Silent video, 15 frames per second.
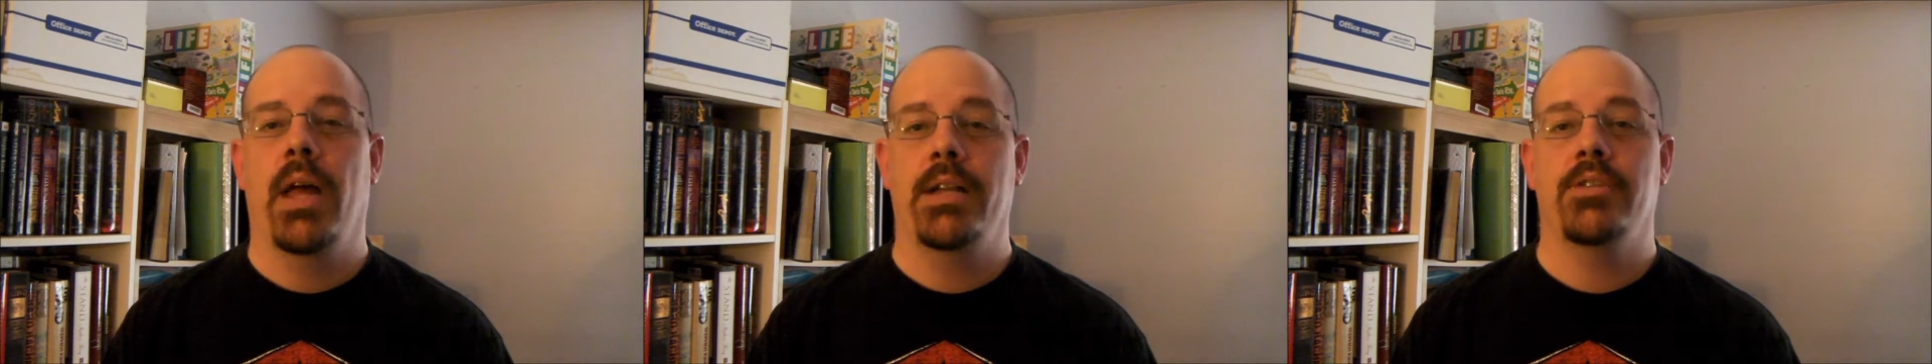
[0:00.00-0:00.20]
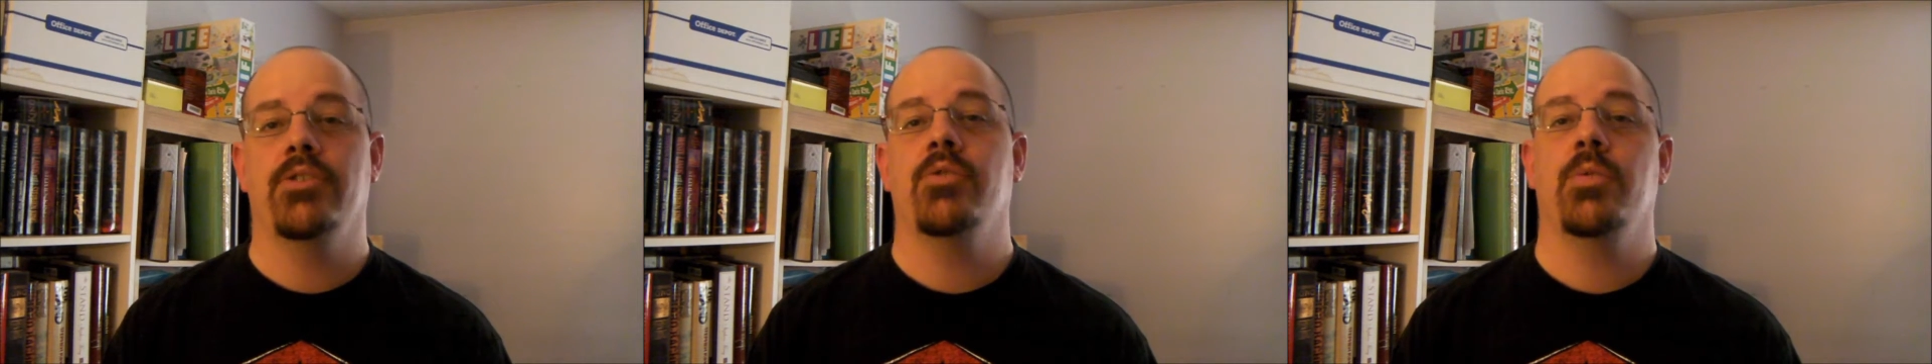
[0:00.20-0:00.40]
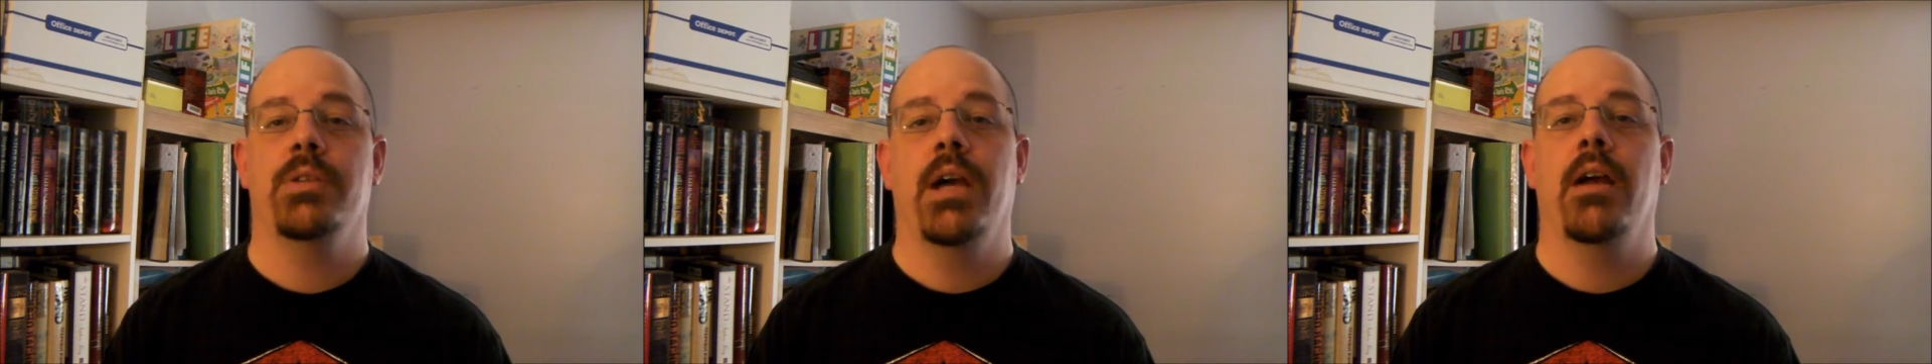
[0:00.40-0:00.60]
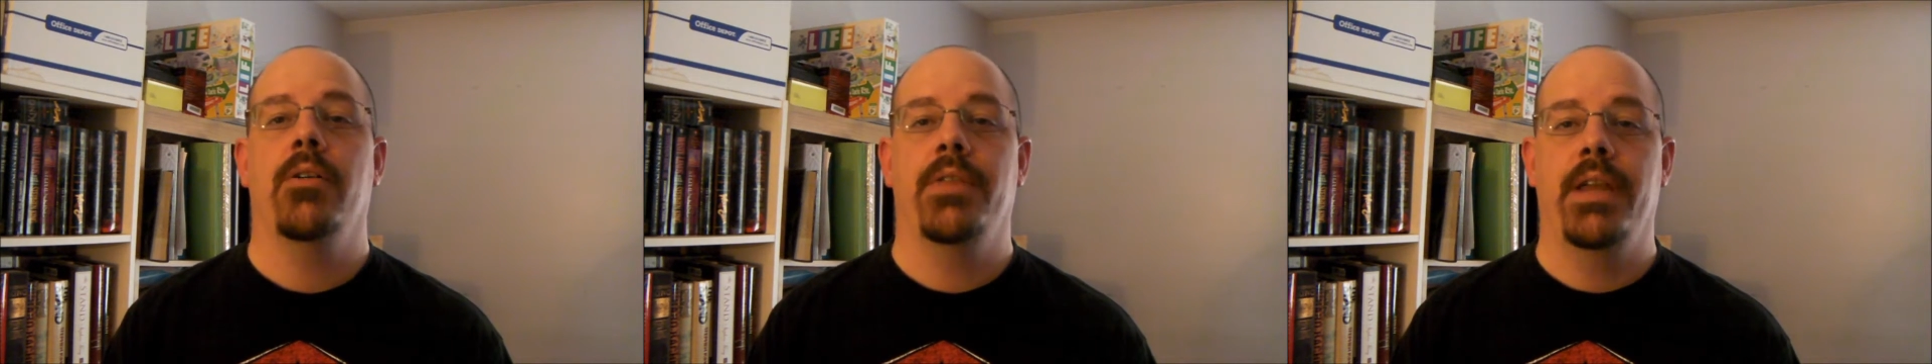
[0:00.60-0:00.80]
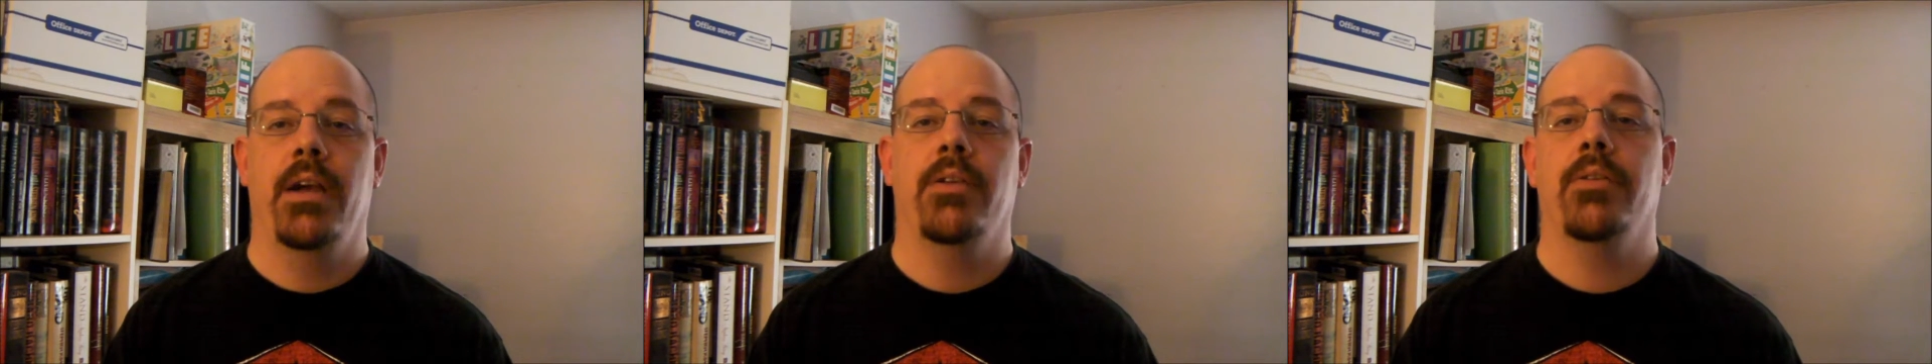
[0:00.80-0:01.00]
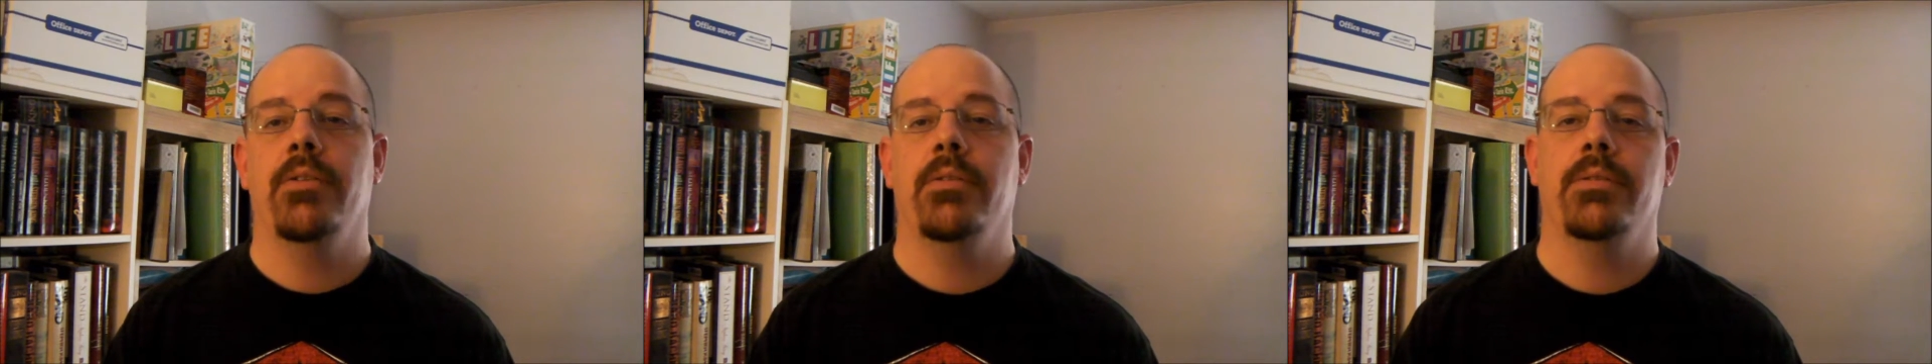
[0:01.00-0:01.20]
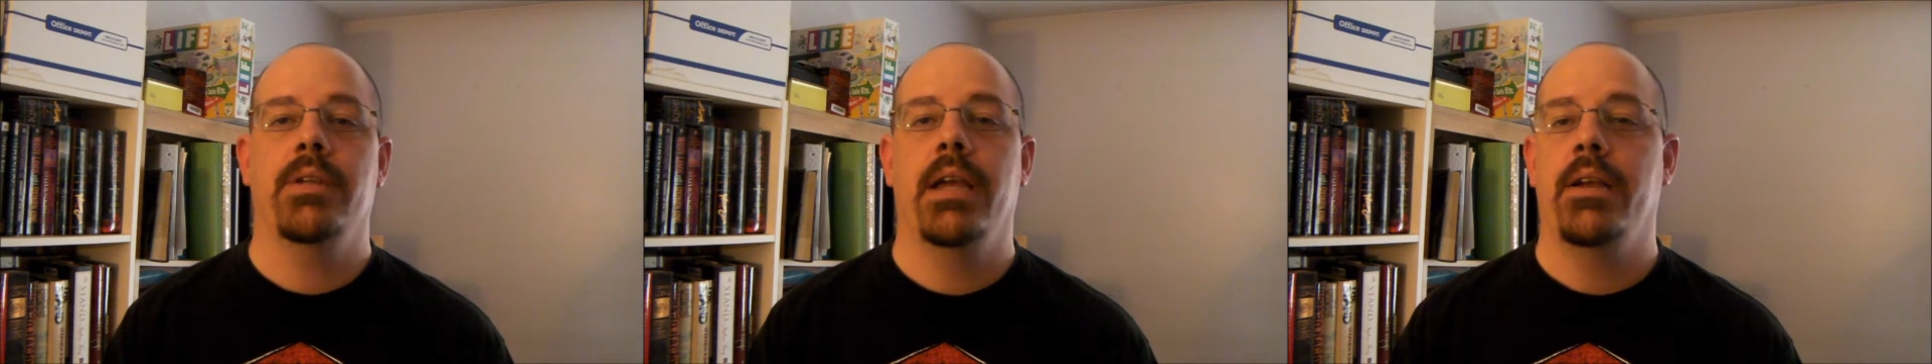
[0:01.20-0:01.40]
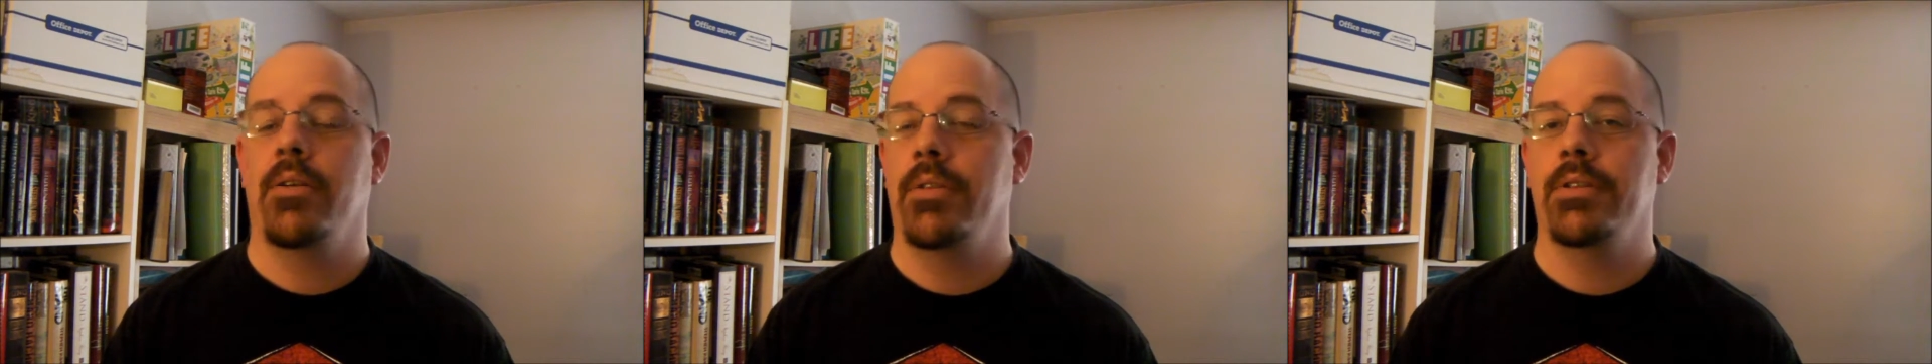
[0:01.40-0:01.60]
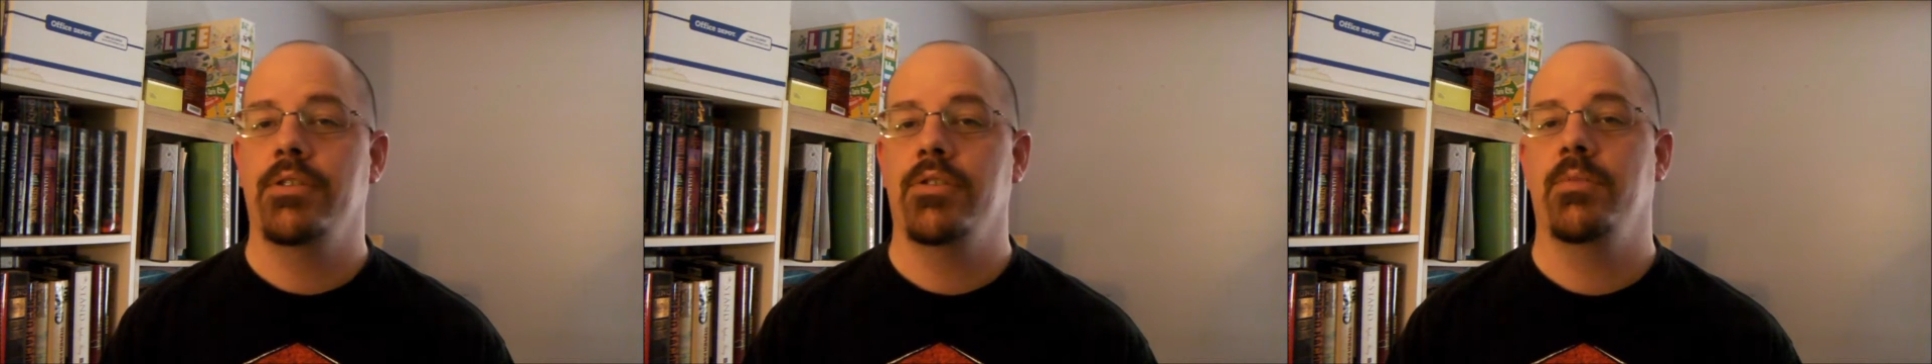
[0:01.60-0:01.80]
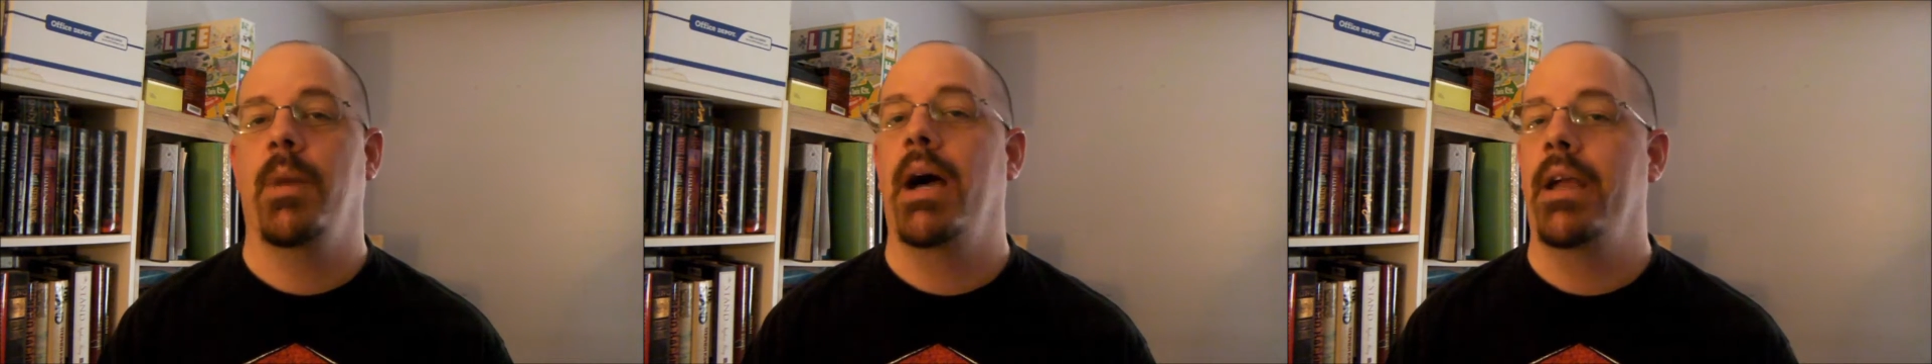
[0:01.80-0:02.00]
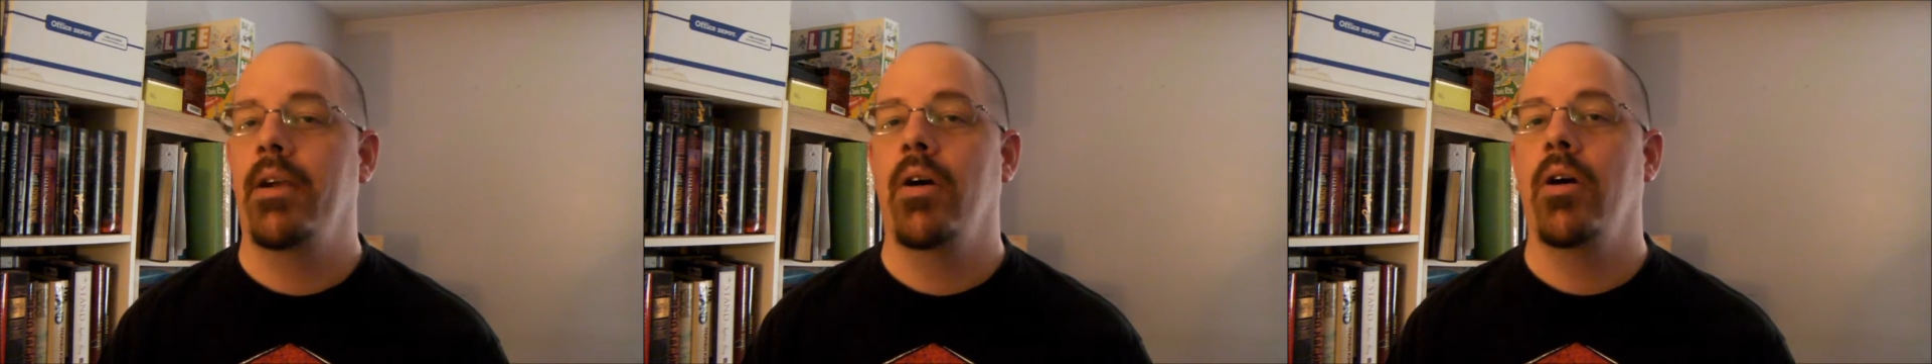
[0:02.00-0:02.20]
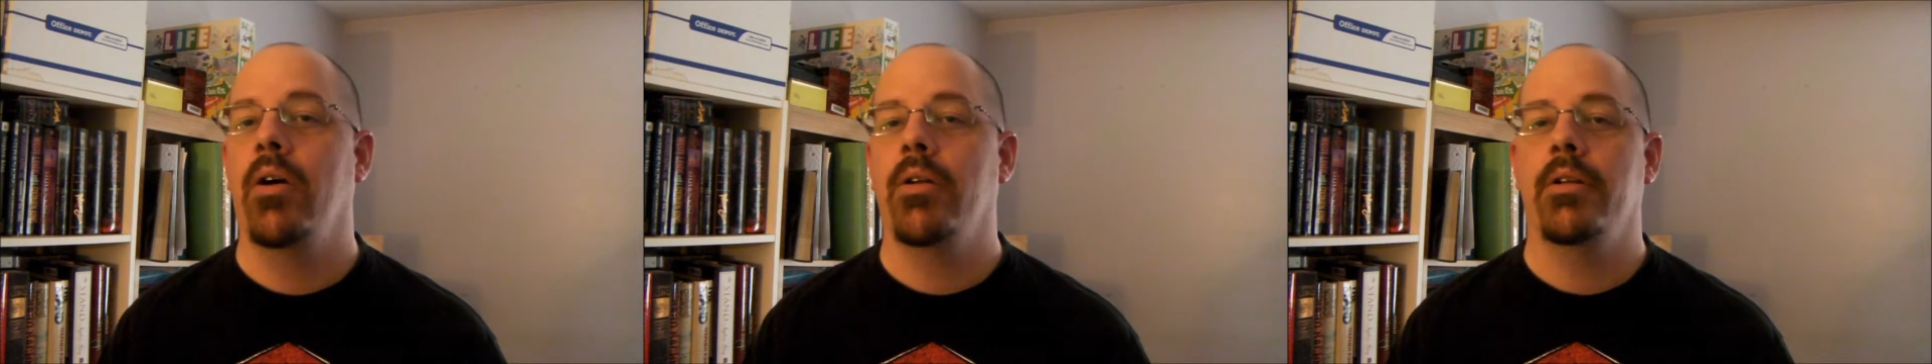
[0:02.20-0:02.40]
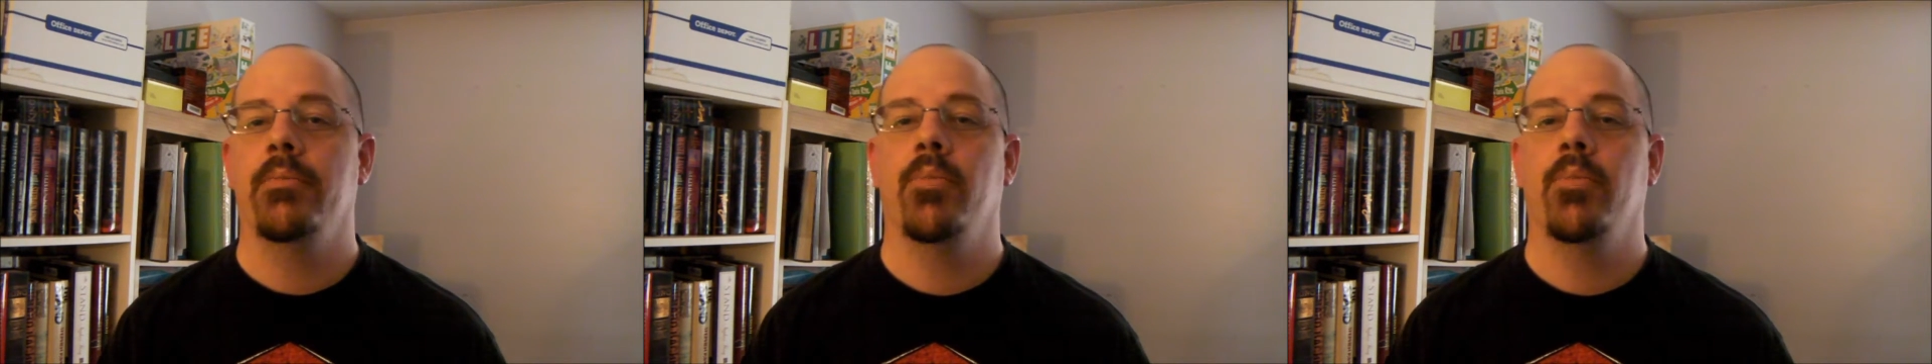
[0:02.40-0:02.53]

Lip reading: I just retired The Undertaker, this is my yard,